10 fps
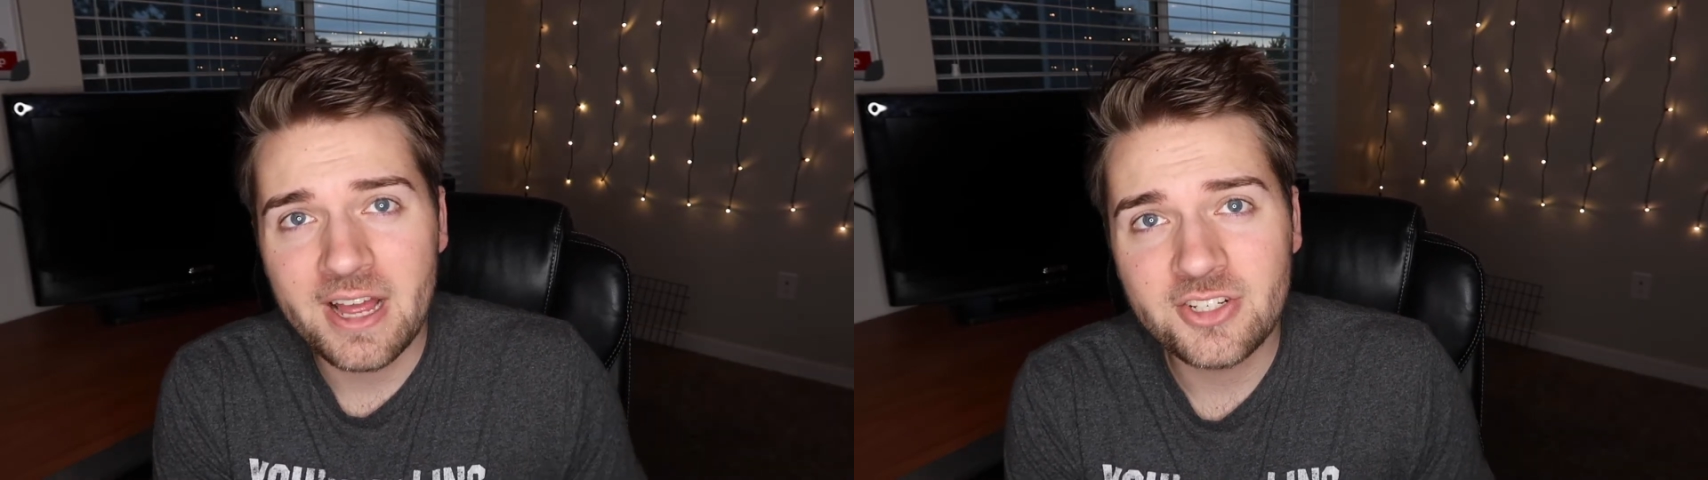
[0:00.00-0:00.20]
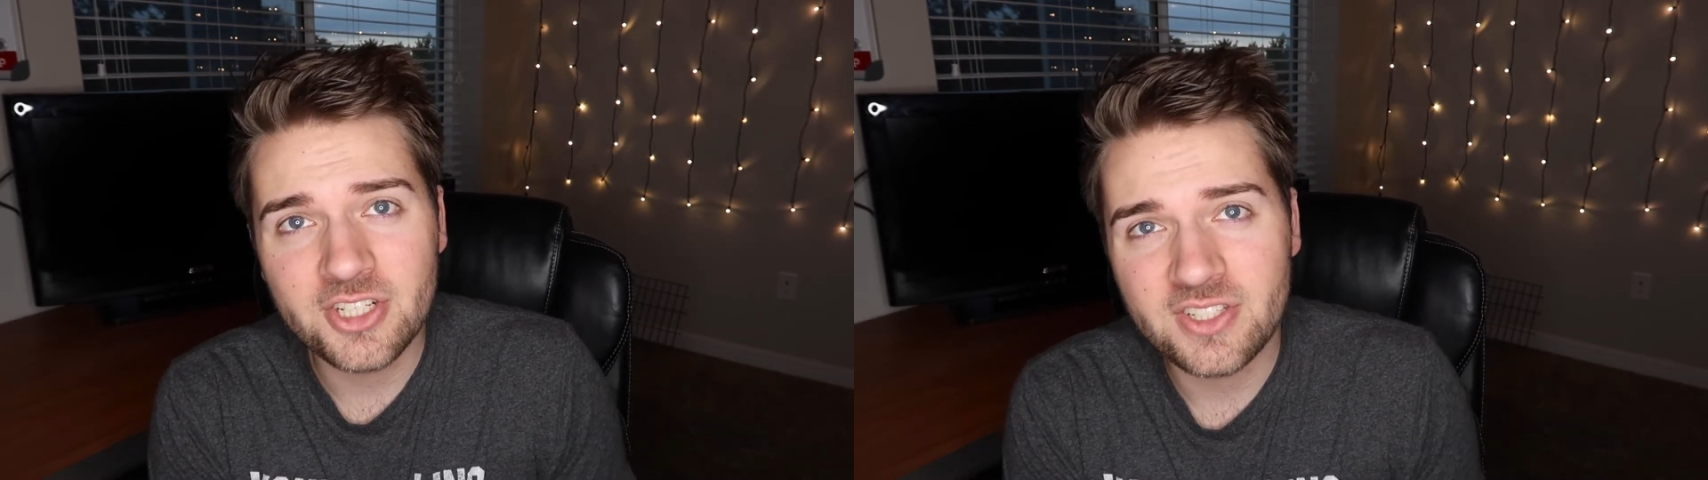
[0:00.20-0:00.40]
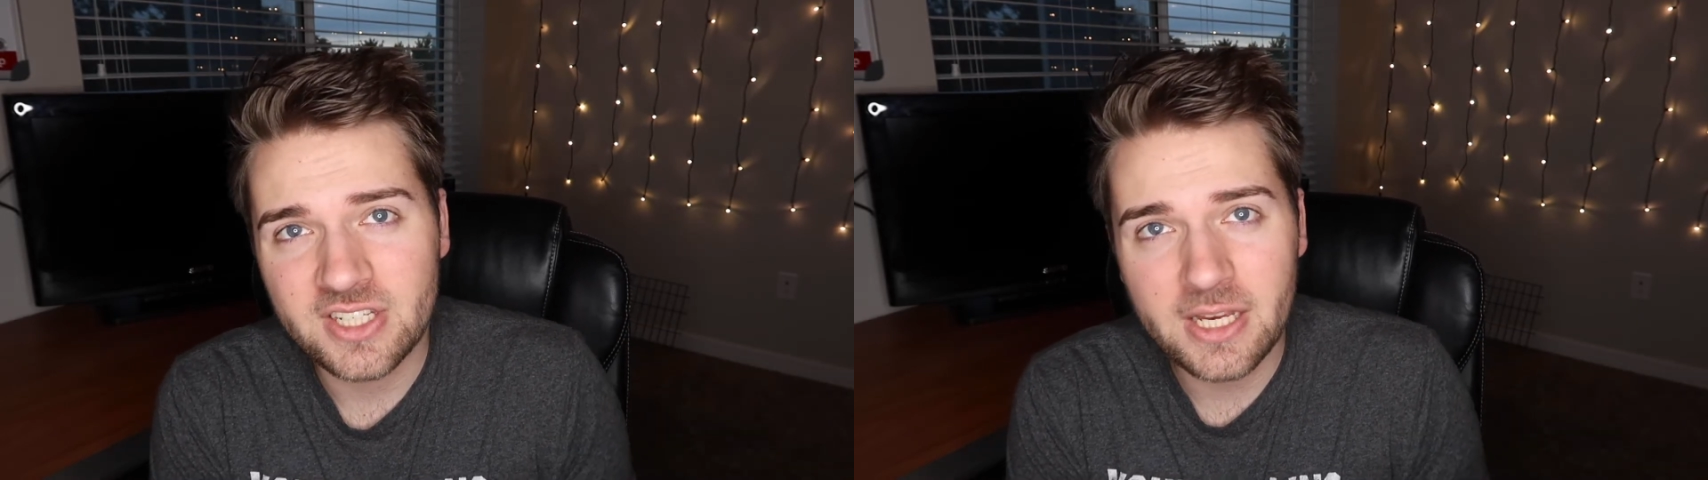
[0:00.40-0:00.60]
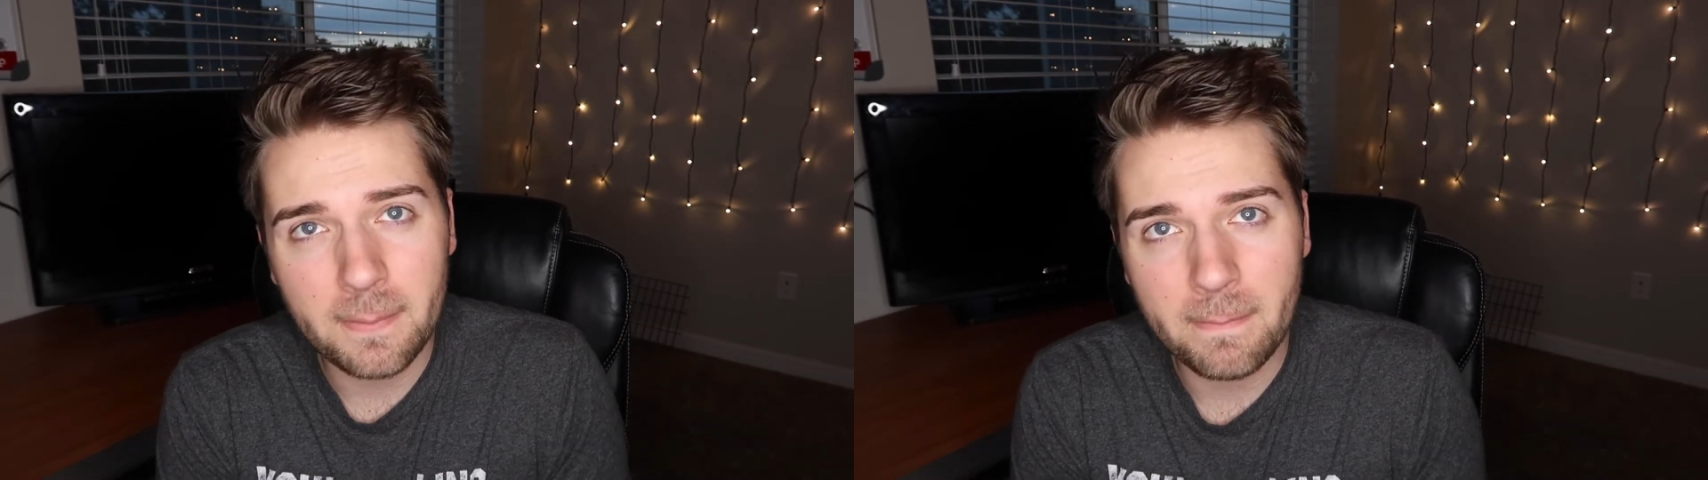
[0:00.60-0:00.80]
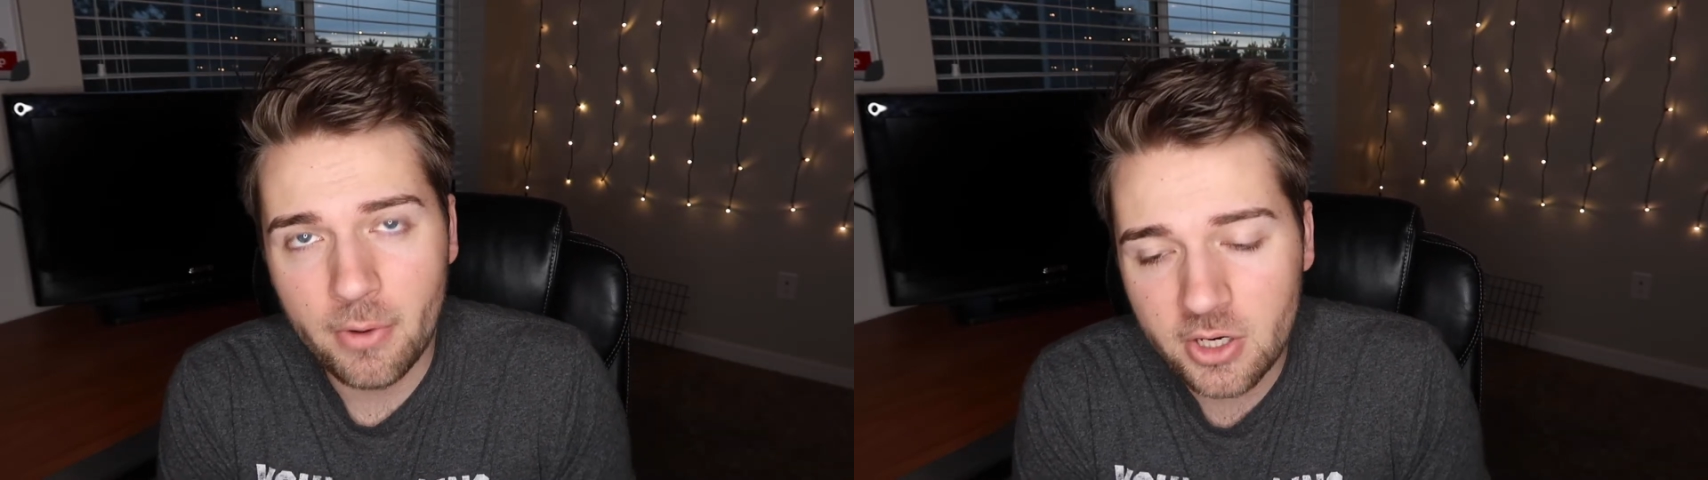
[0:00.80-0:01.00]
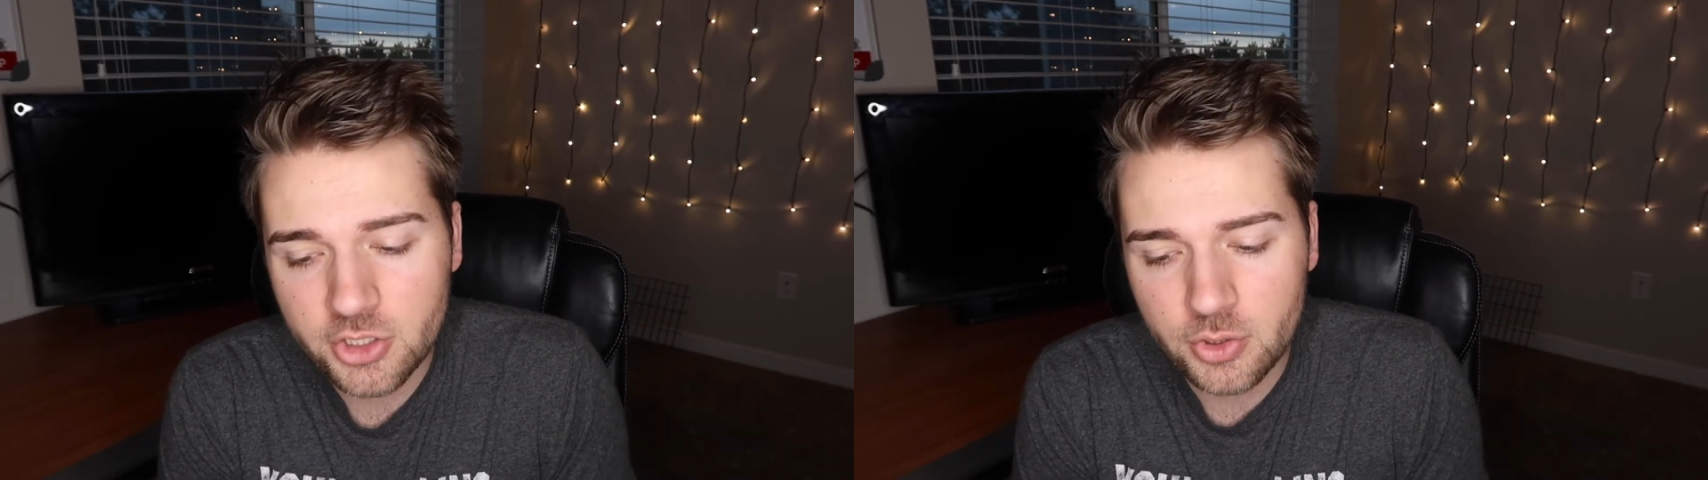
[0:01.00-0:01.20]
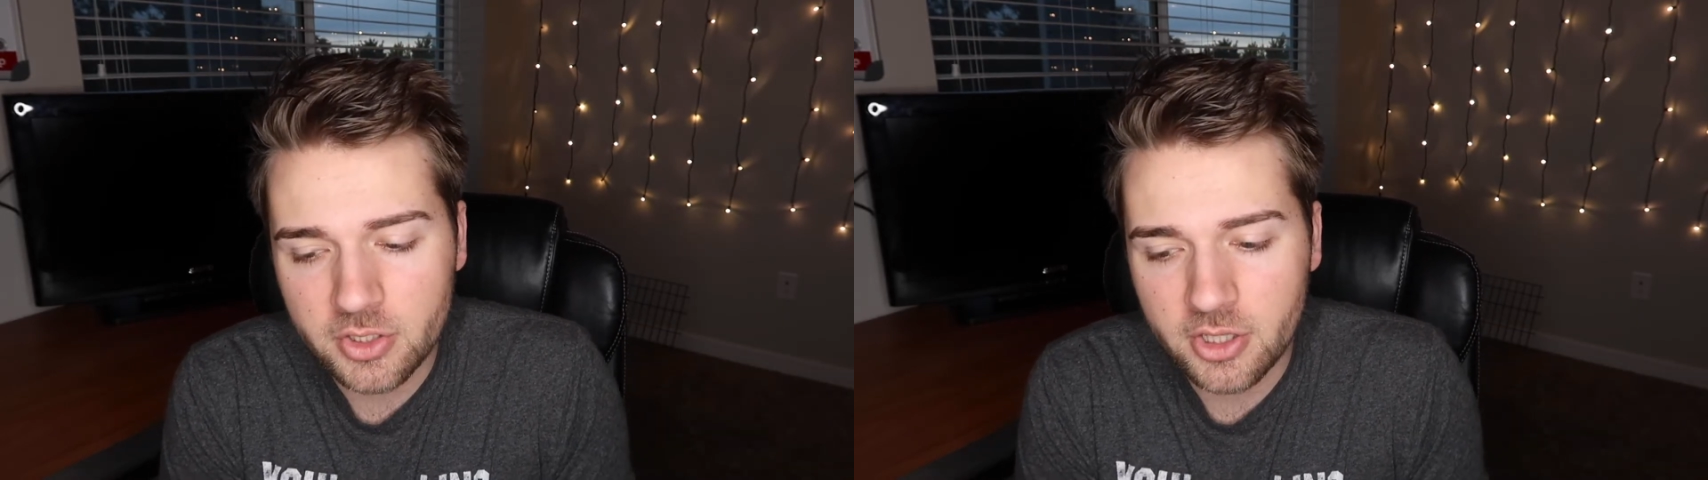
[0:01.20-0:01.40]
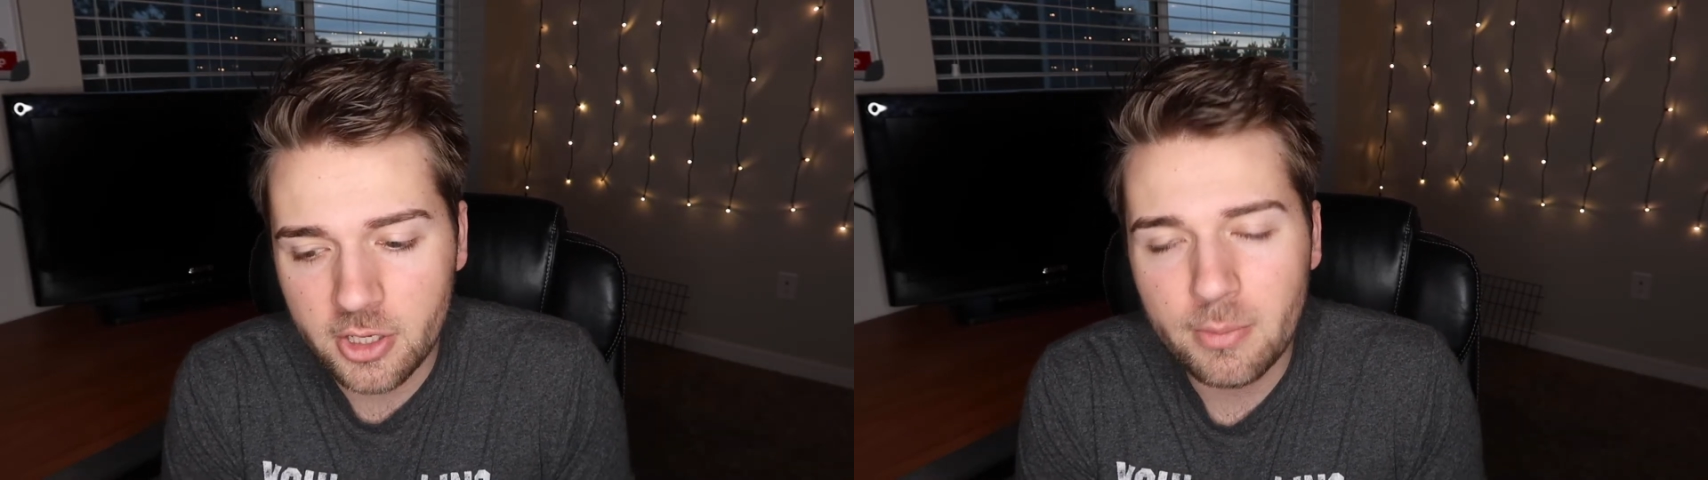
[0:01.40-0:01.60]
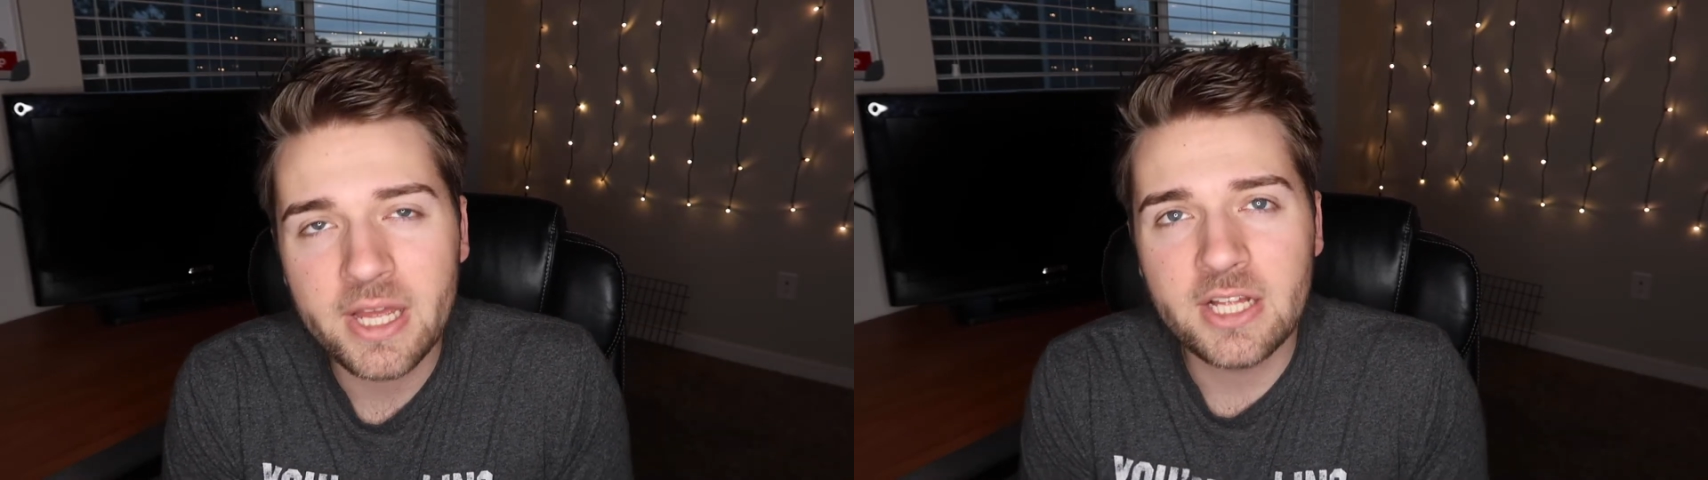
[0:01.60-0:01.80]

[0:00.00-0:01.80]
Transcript: and just keep pressuring them